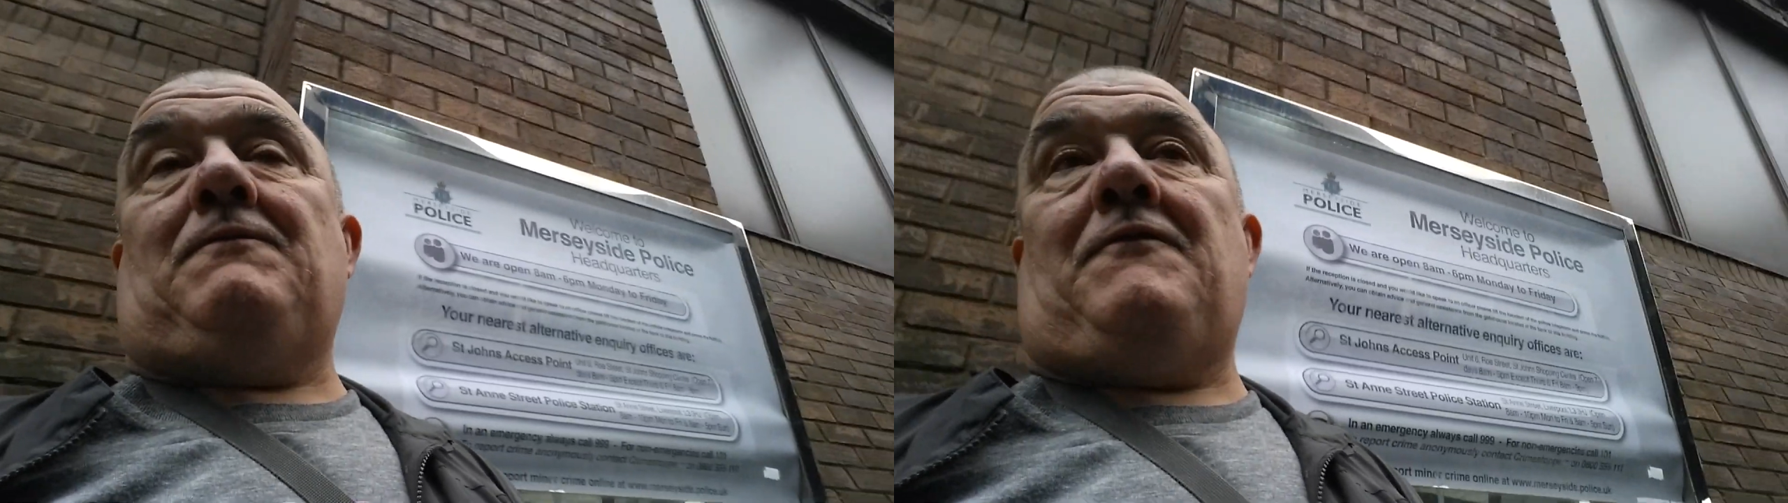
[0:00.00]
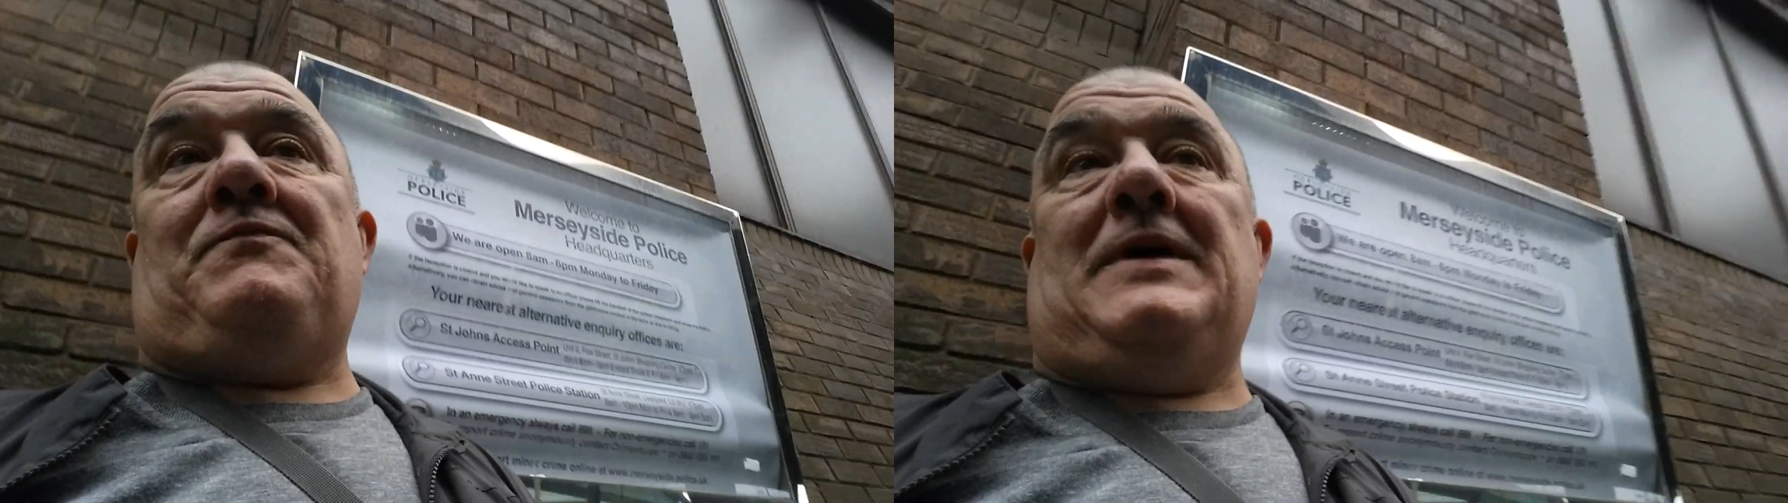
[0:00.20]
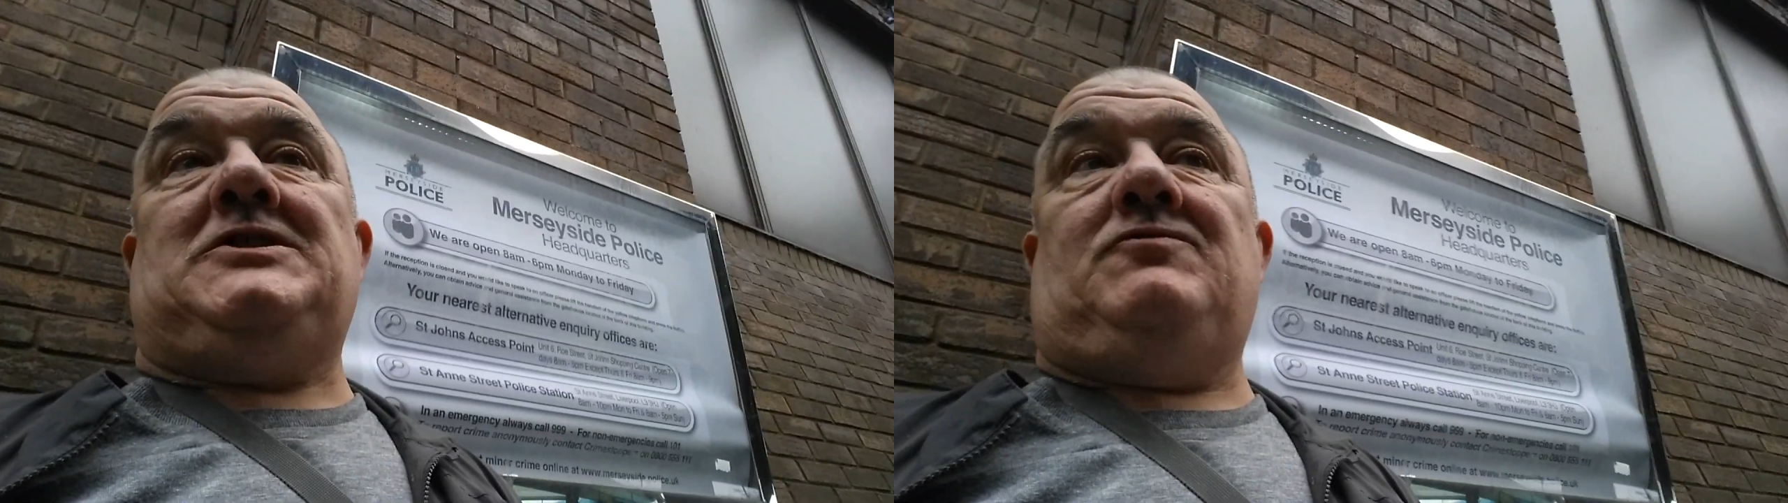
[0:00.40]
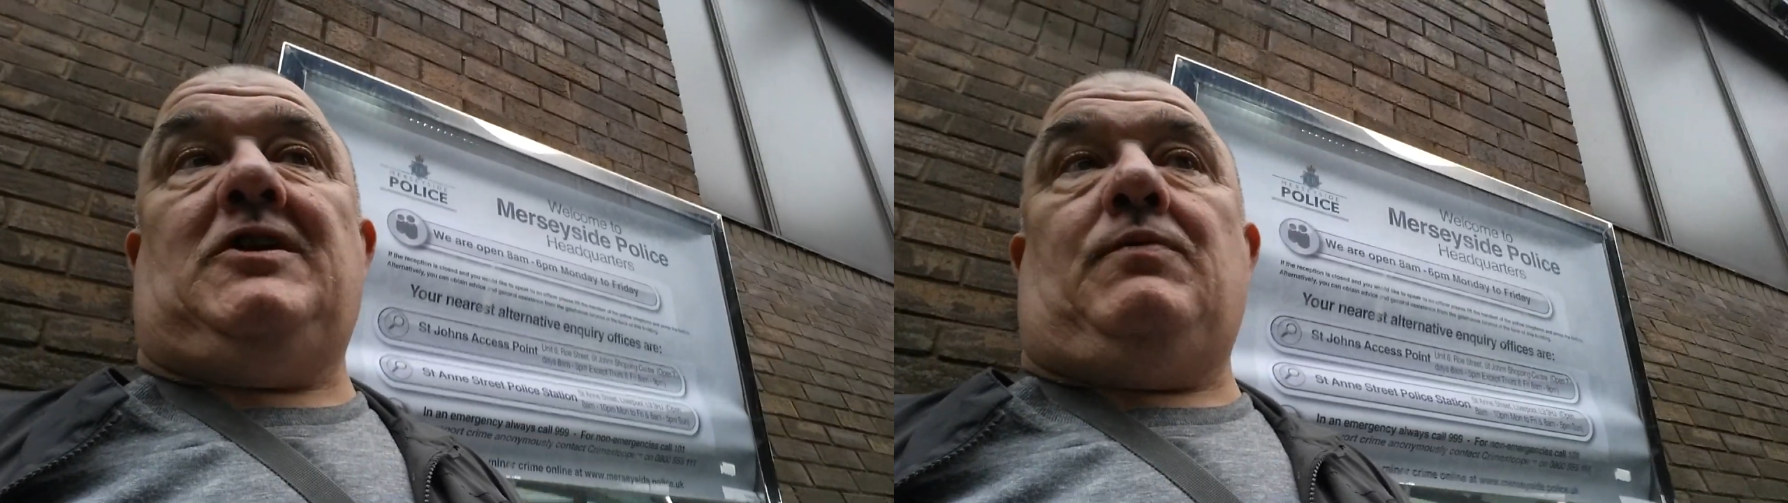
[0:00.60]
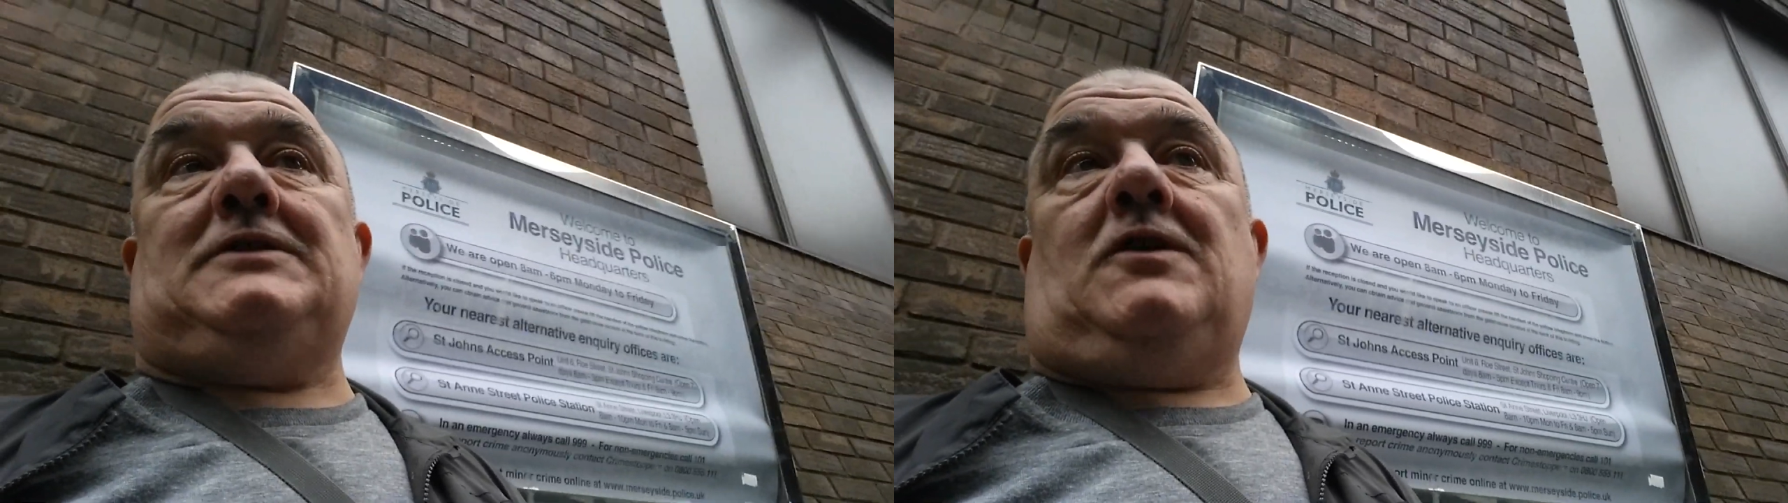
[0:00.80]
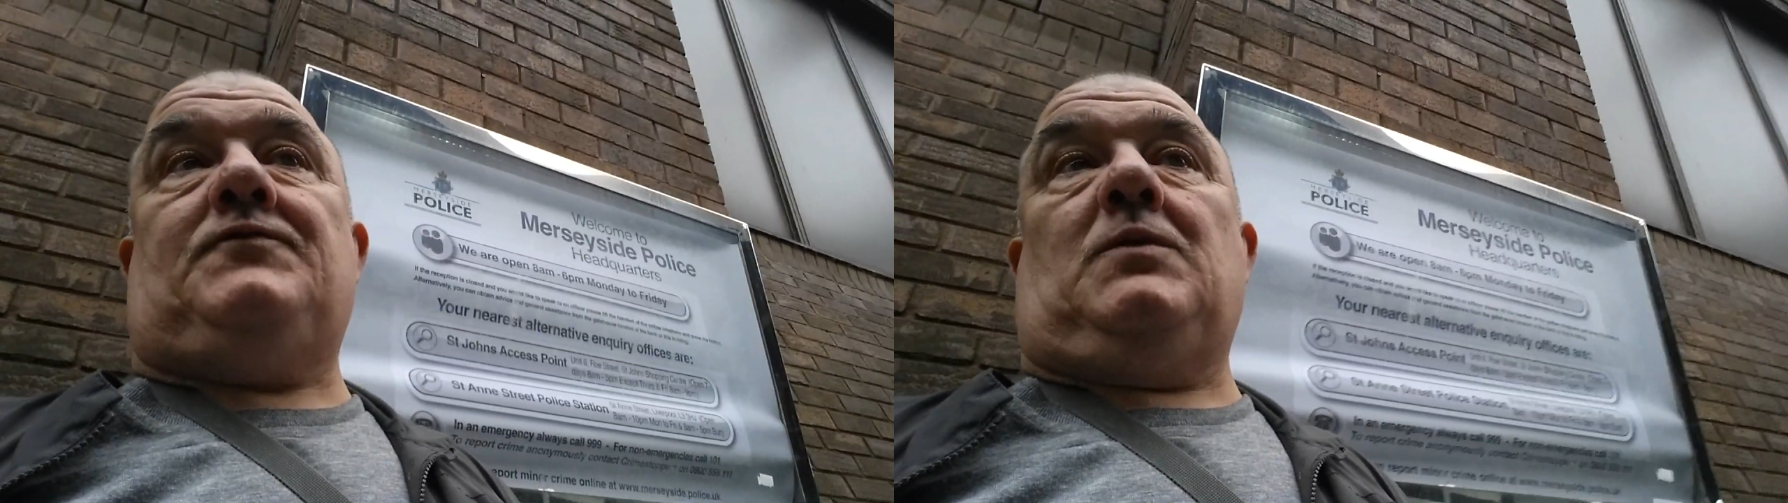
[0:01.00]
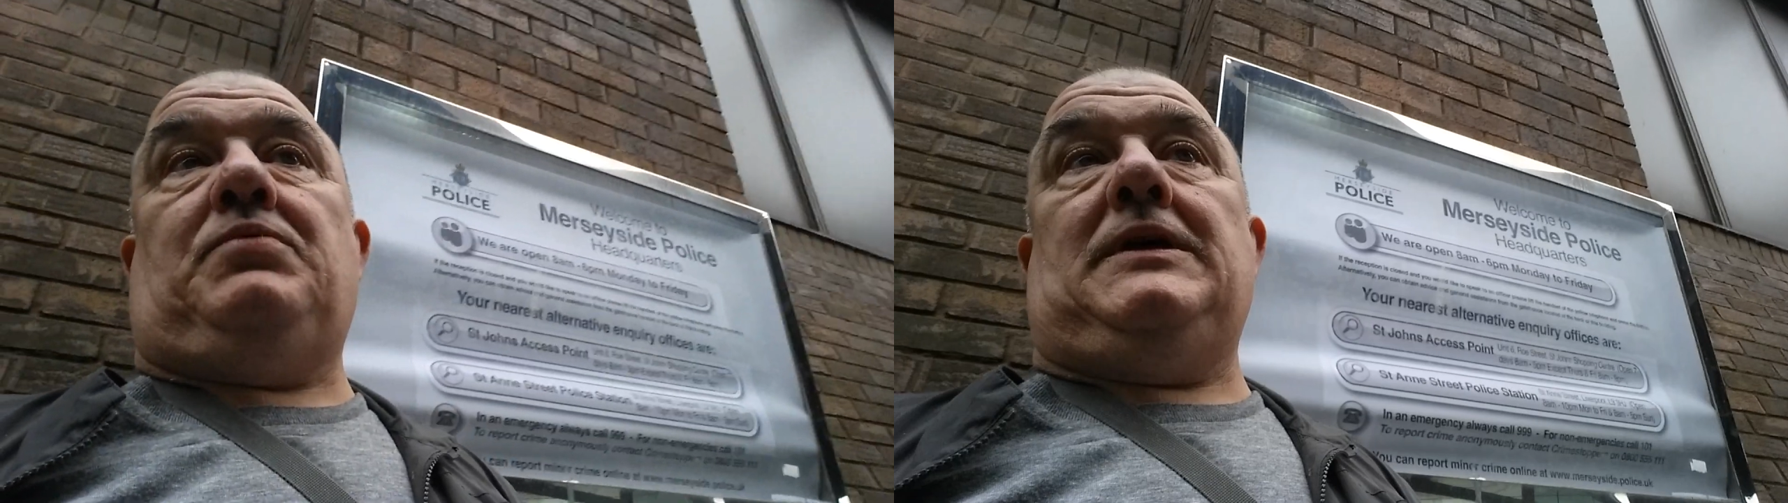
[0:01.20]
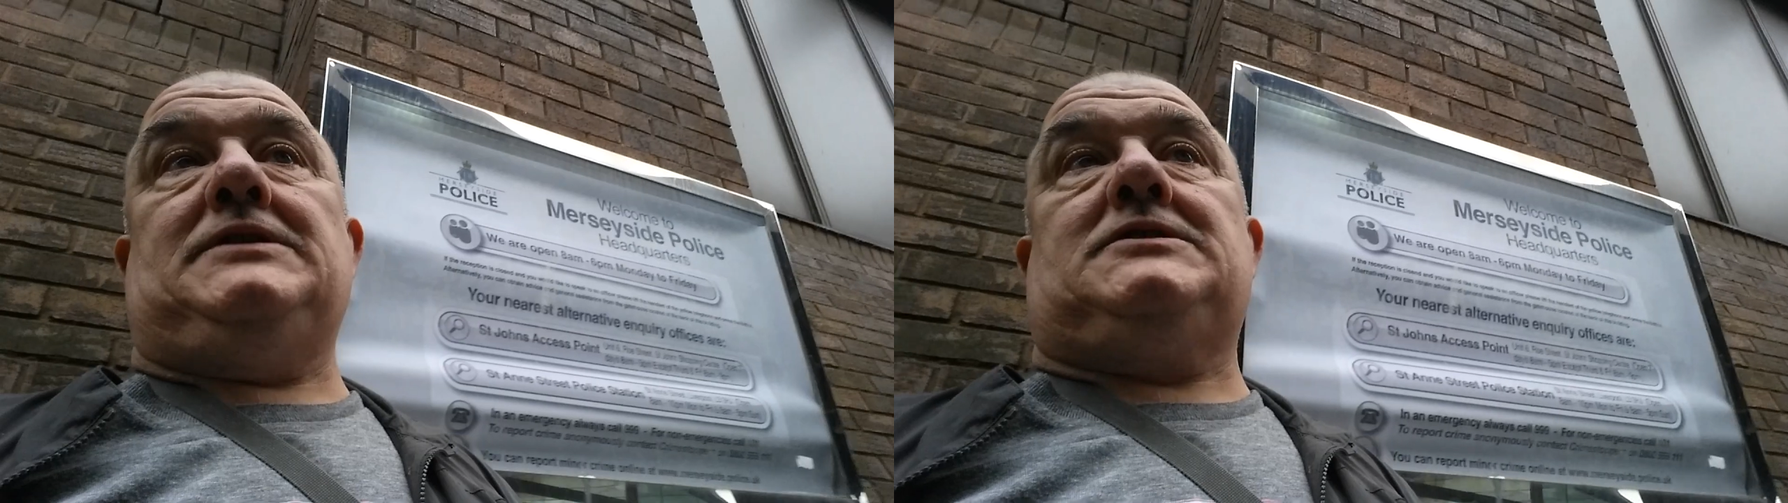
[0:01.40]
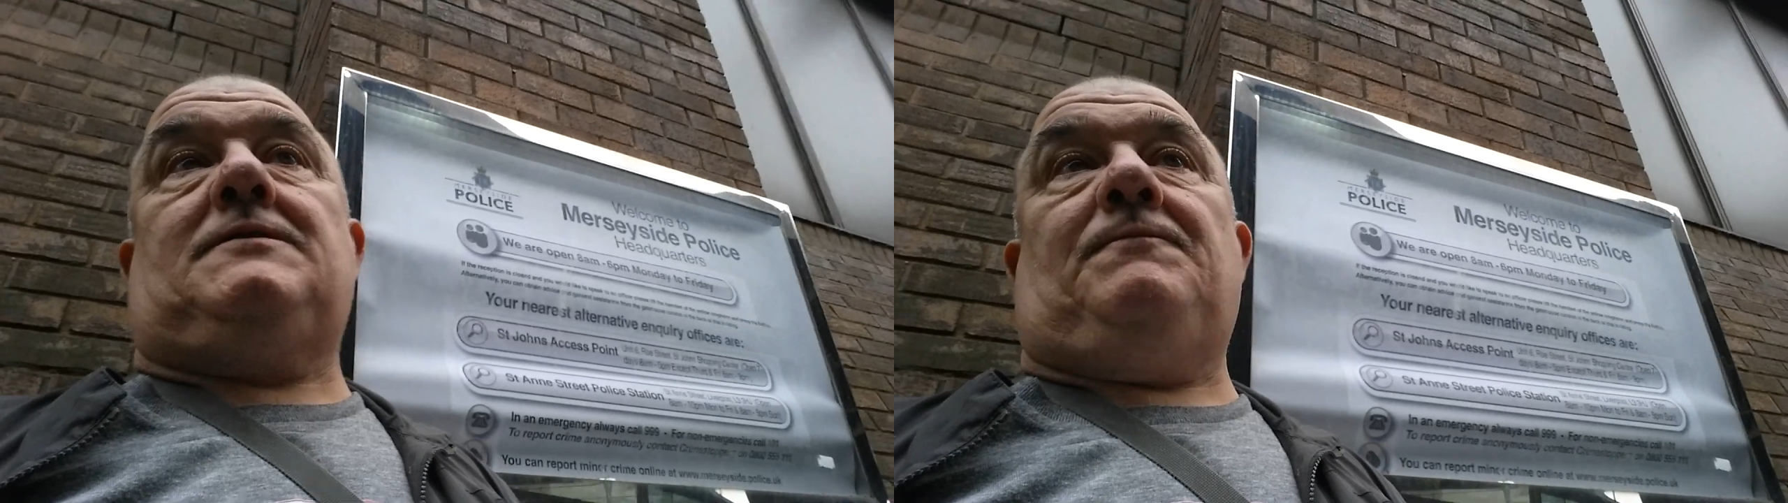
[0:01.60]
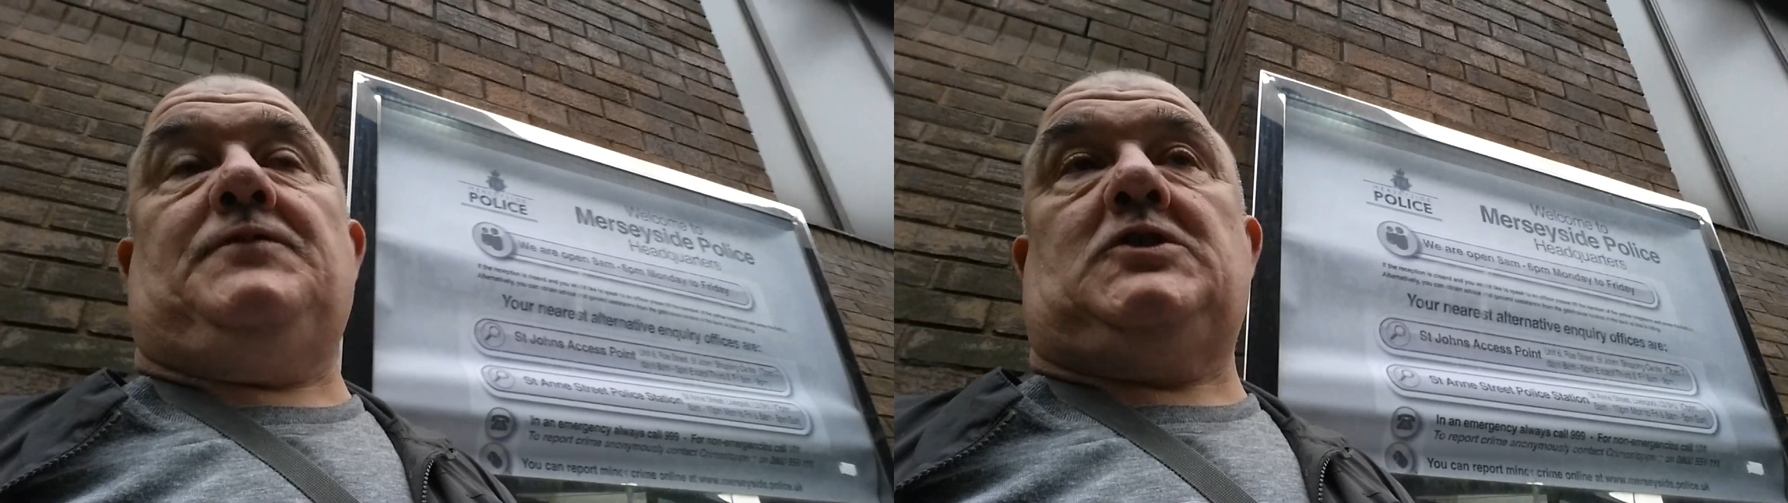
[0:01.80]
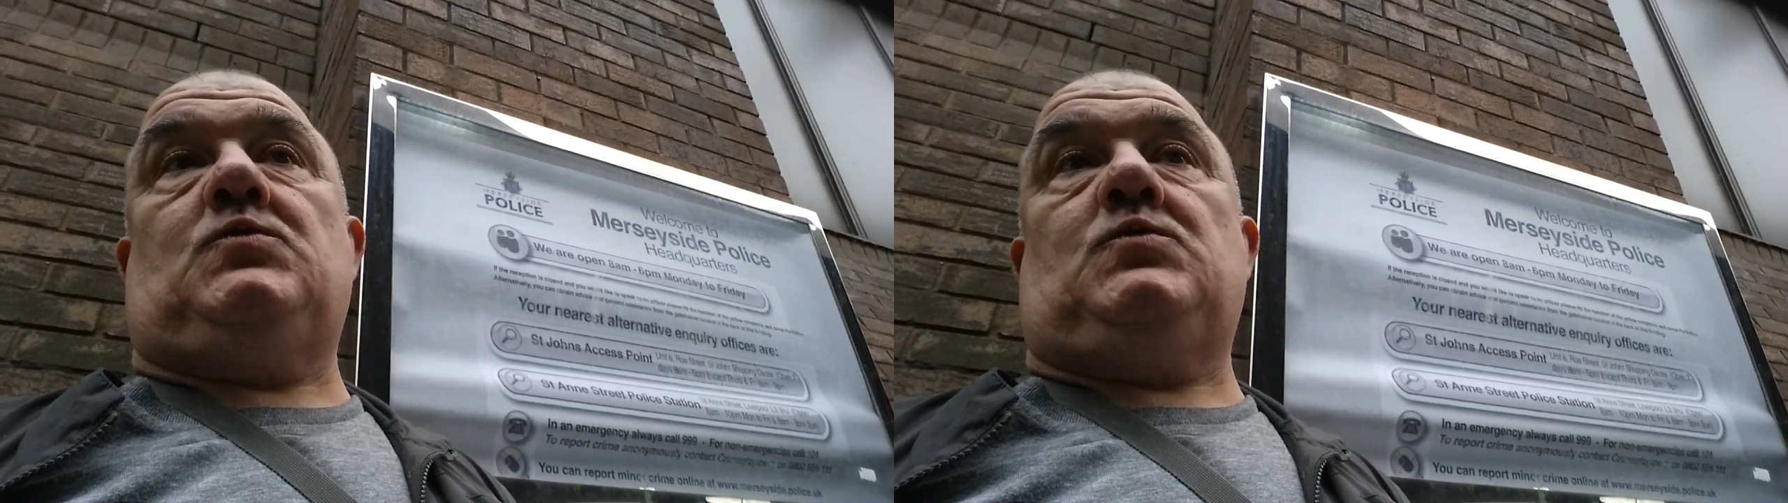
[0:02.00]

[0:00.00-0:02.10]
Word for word: of information request off the police for the